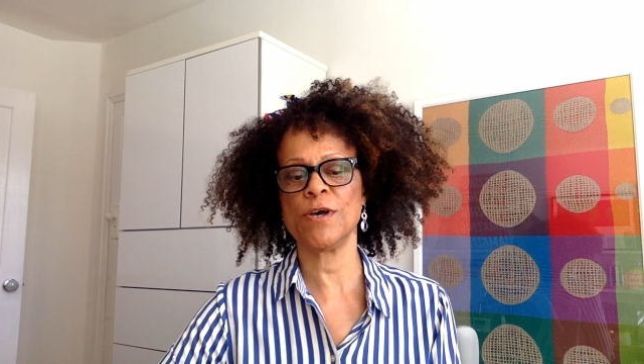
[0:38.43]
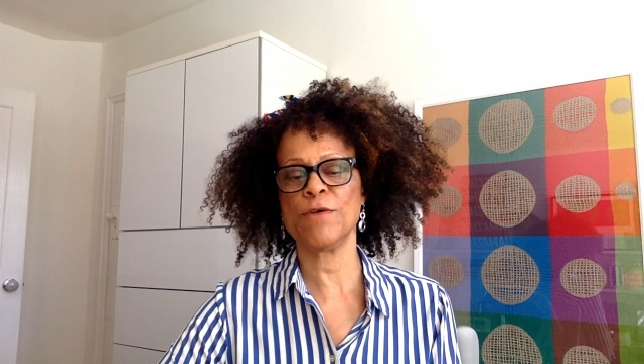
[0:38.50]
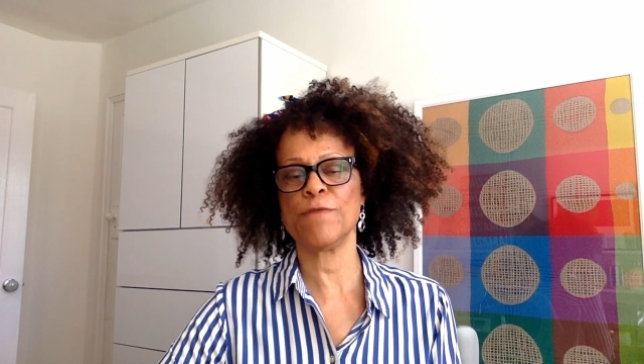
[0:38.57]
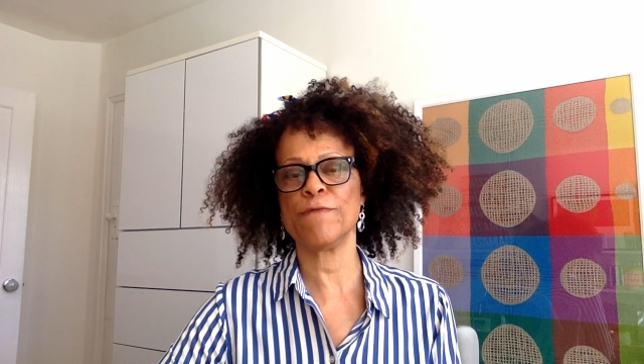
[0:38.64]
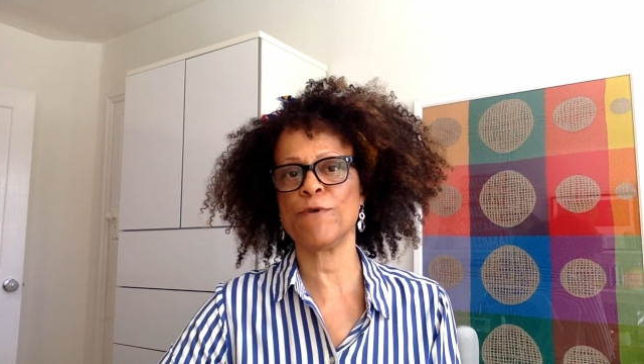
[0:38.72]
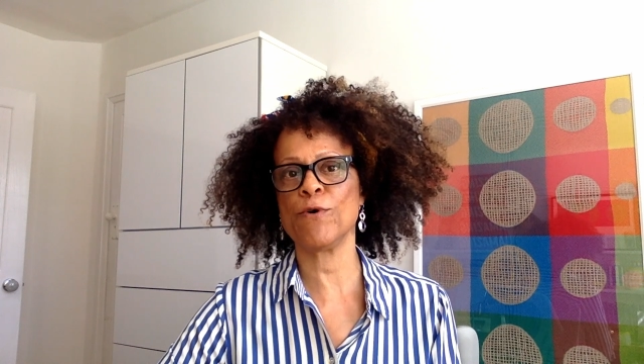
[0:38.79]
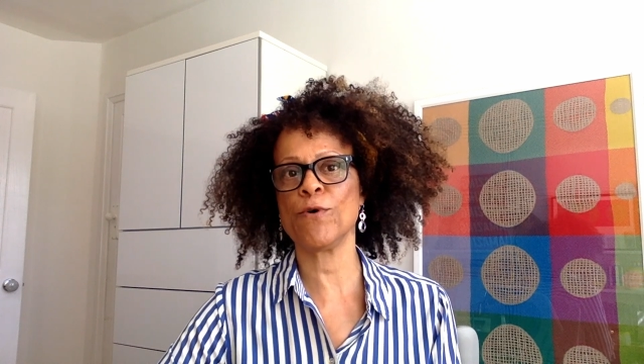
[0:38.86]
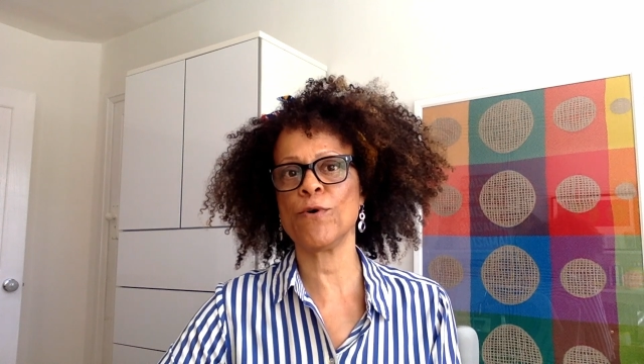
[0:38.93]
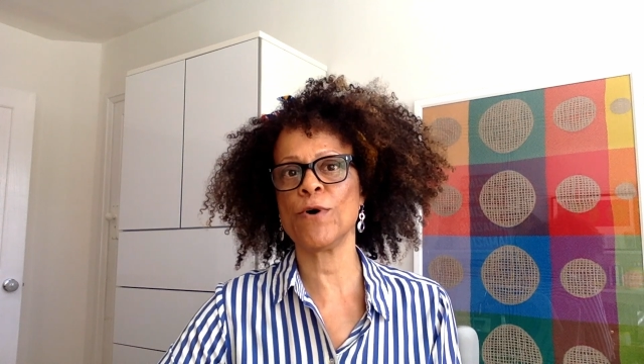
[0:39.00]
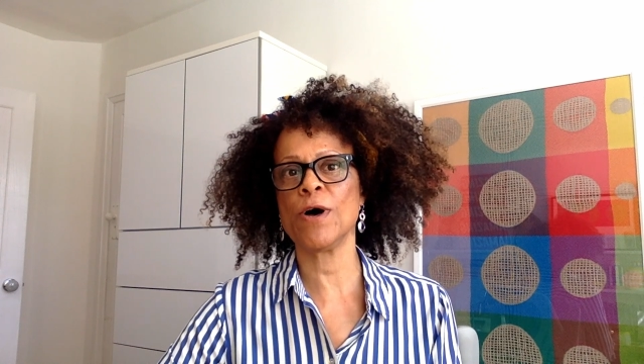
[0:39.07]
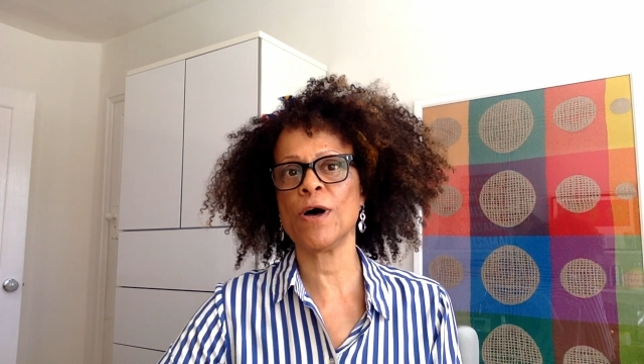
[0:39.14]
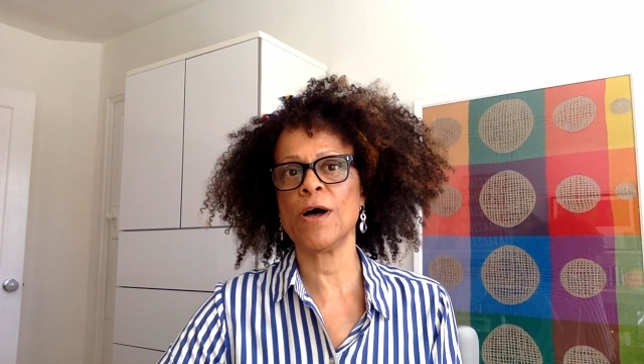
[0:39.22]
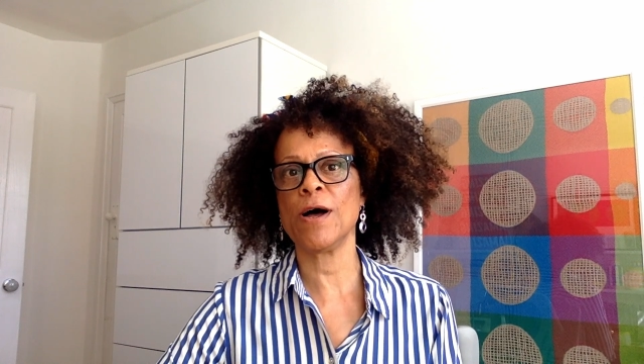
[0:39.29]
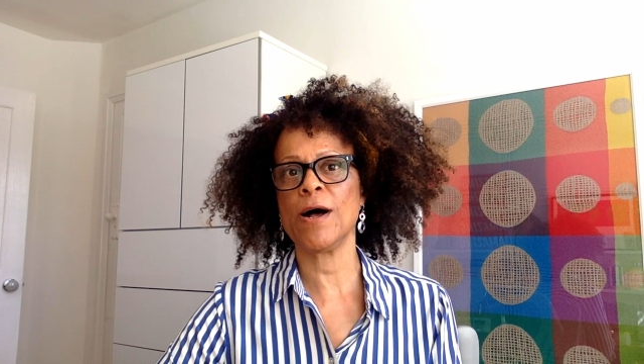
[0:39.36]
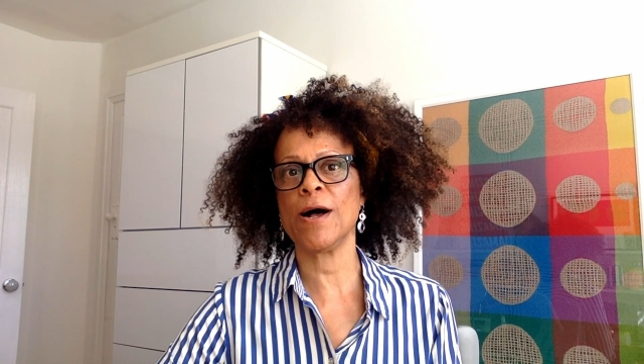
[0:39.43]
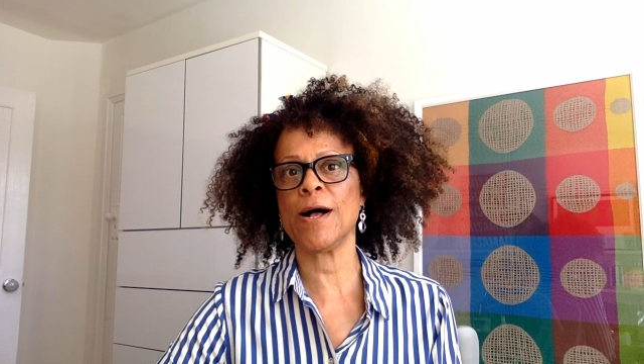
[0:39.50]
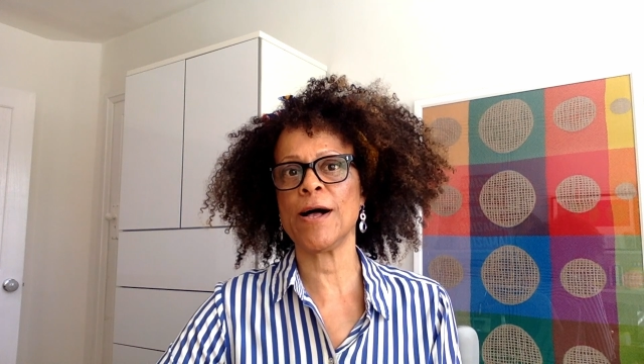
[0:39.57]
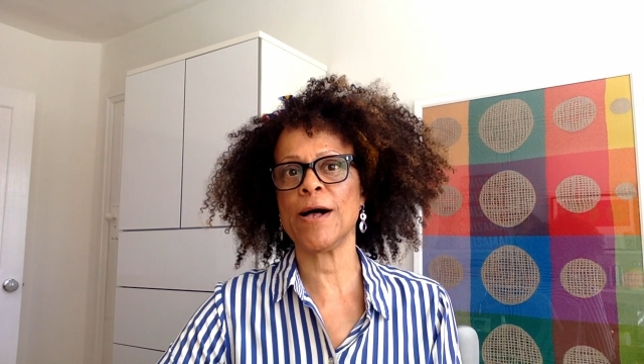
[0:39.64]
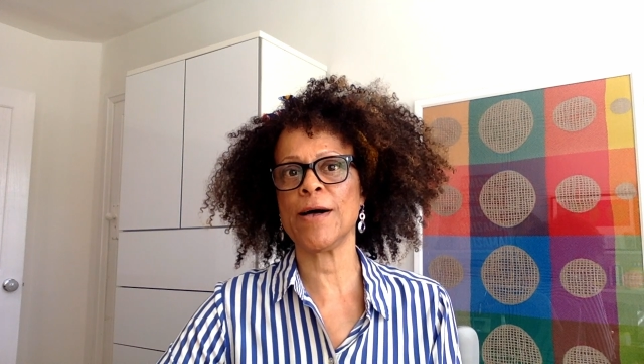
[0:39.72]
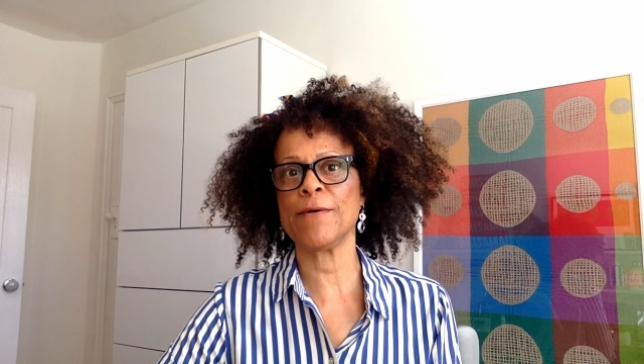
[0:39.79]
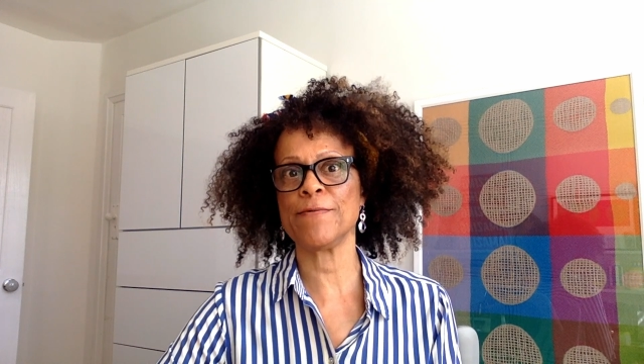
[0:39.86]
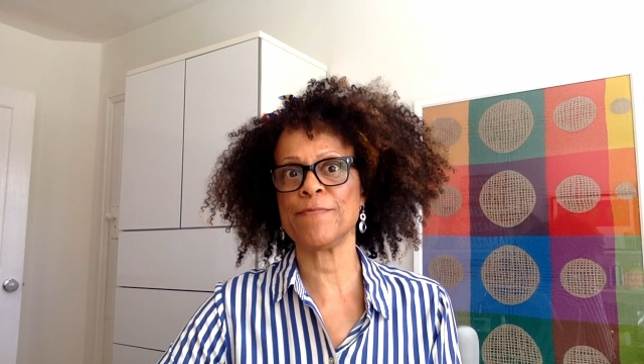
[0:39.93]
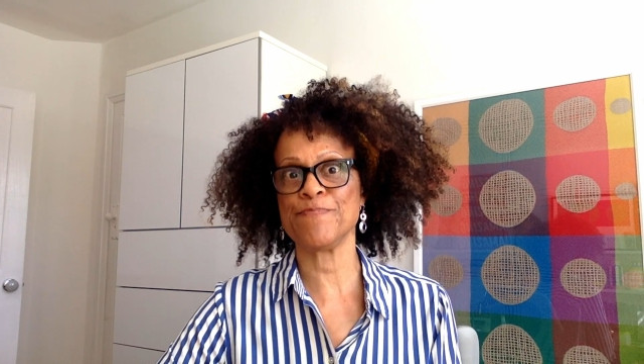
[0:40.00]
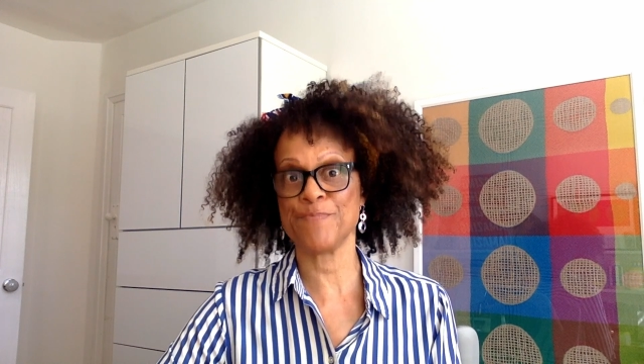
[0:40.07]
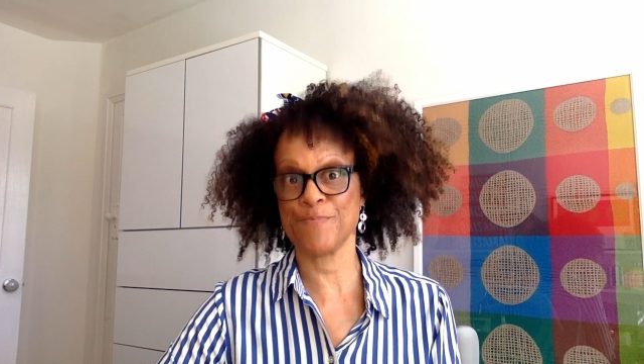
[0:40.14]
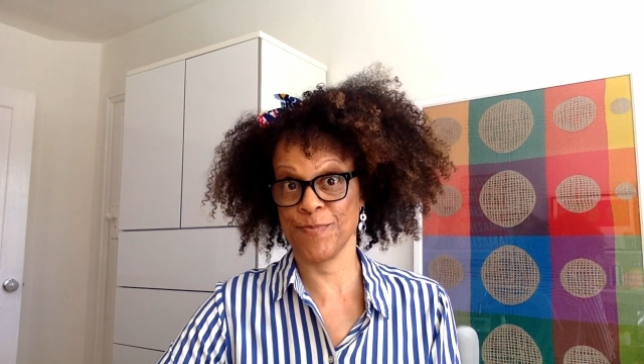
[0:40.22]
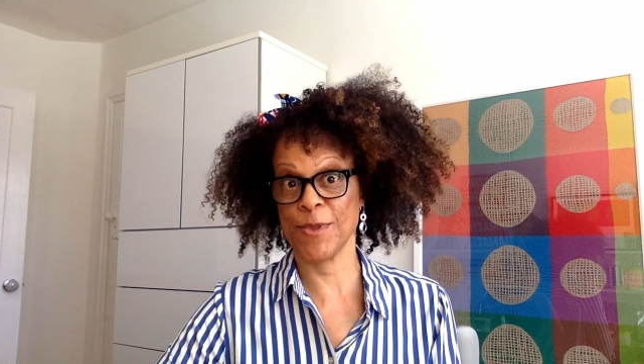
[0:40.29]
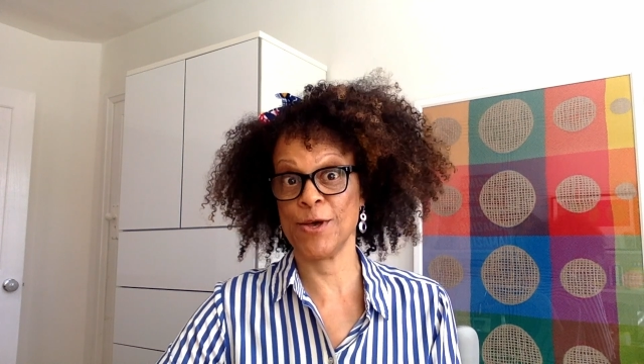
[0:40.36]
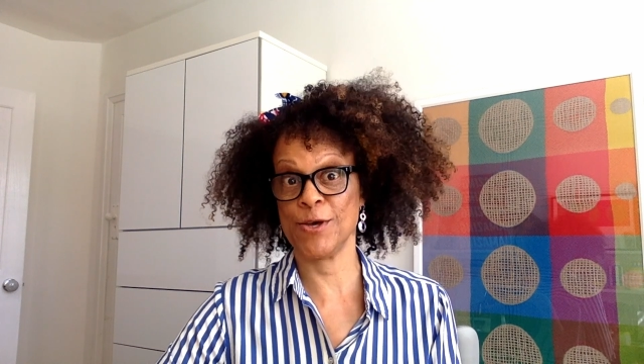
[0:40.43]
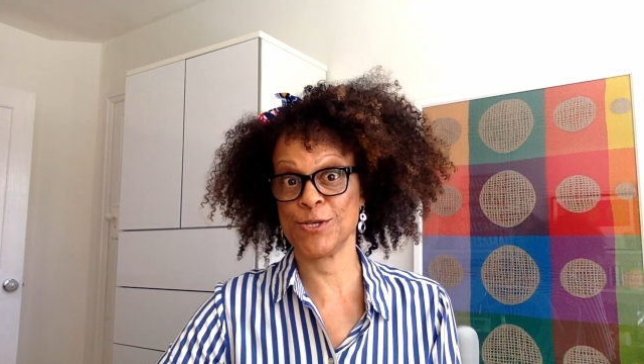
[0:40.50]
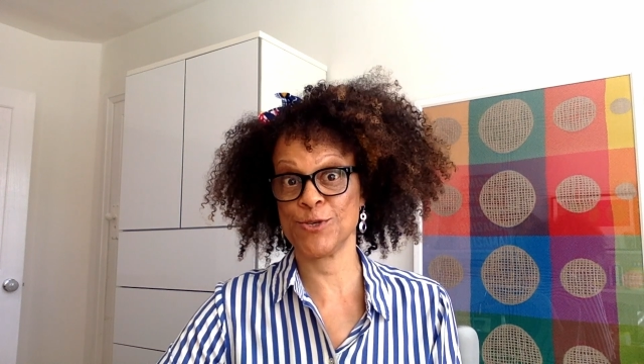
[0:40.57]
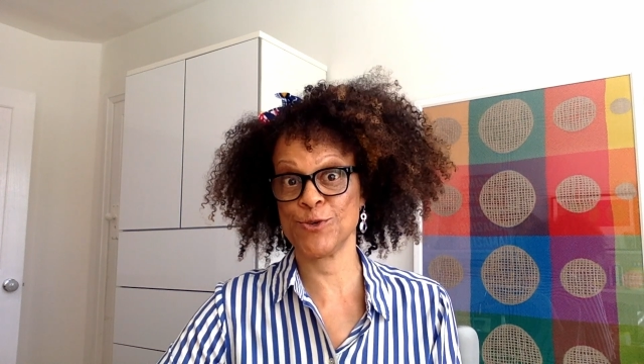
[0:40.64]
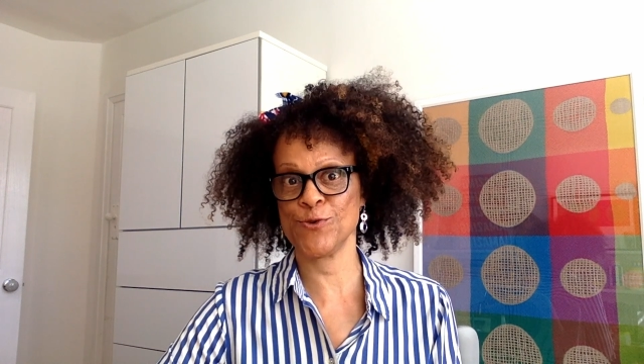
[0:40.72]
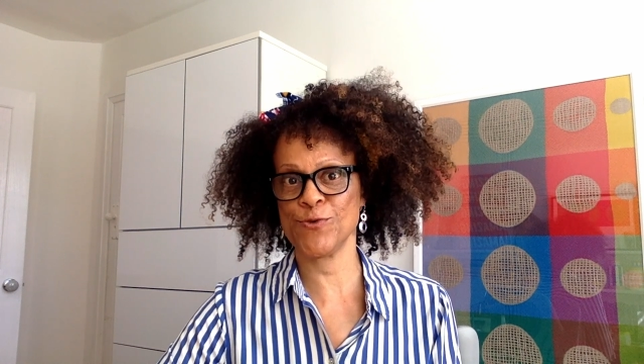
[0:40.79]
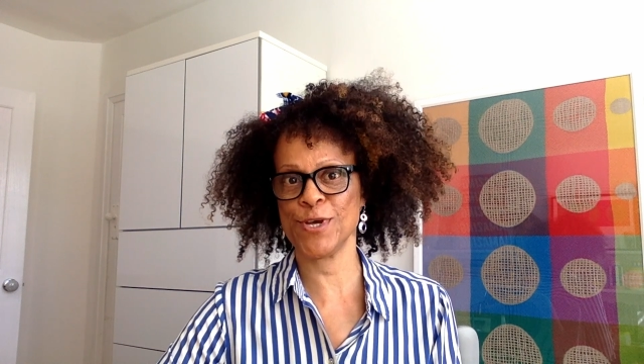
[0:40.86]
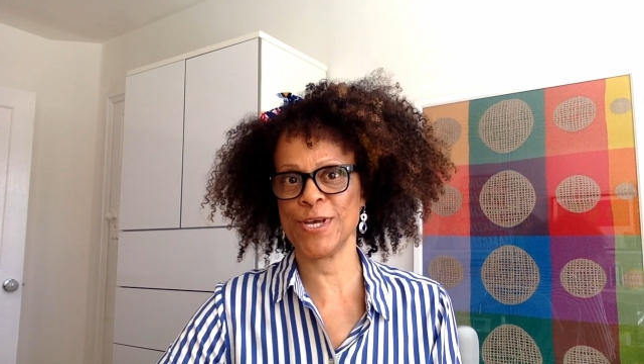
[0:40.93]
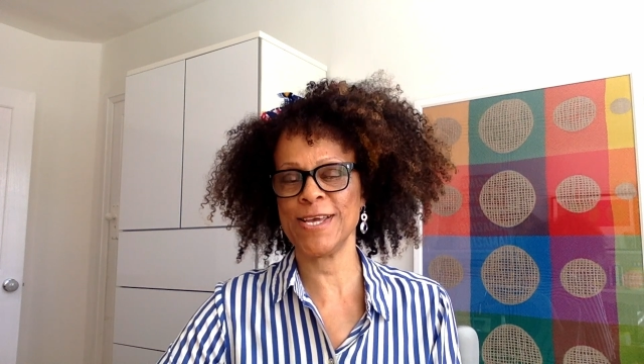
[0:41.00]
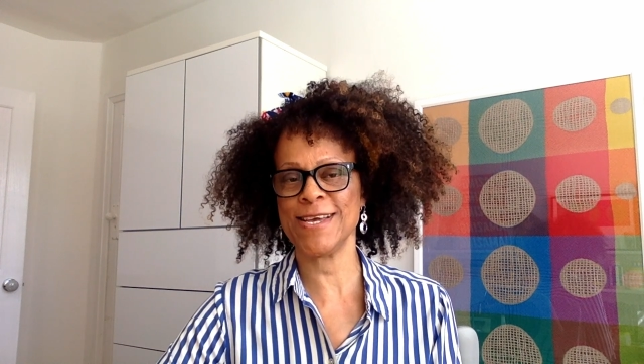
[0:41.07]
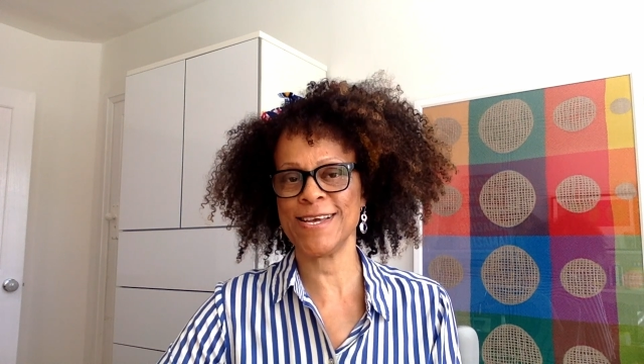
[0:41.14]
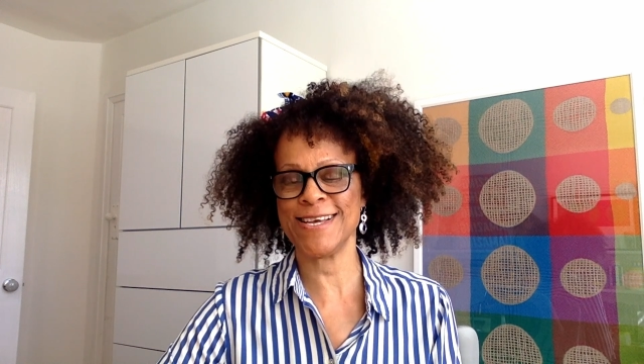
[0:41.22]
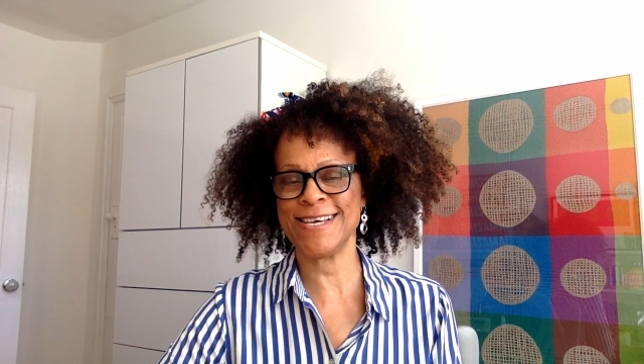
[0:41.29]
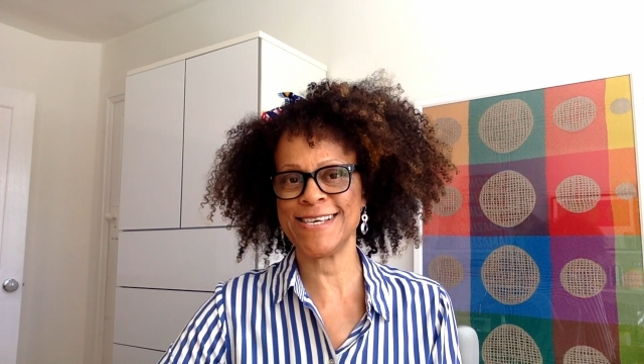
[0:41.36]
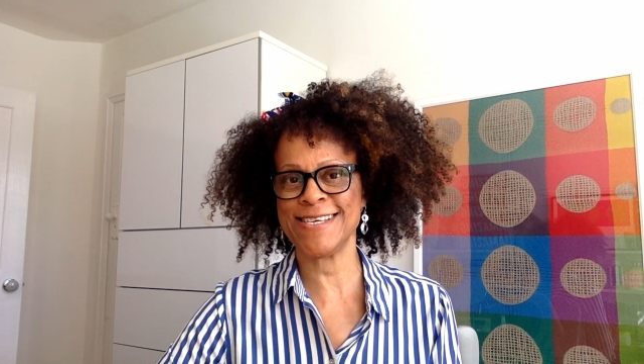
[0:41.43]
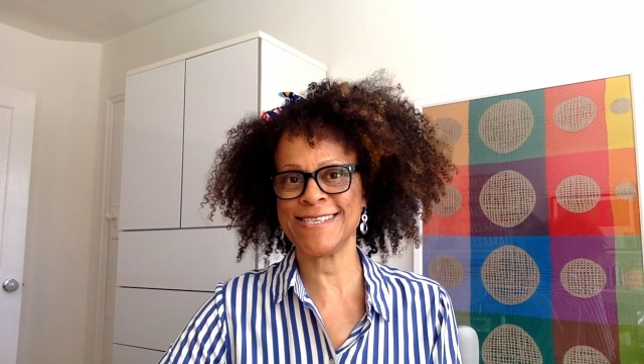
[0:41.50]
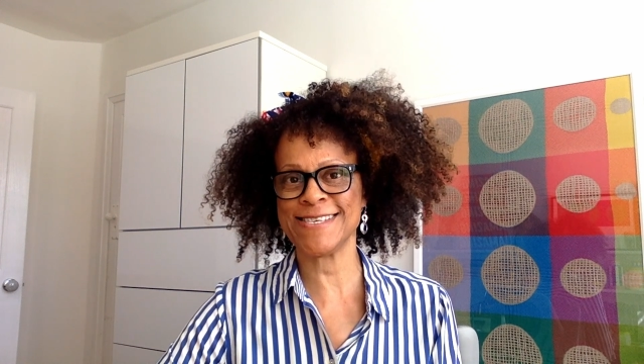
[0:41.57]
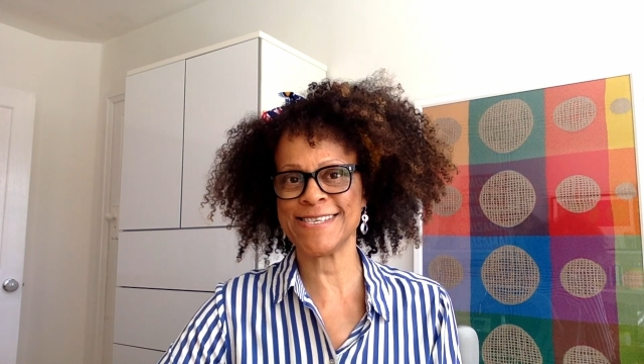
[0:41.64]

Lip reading: for her story is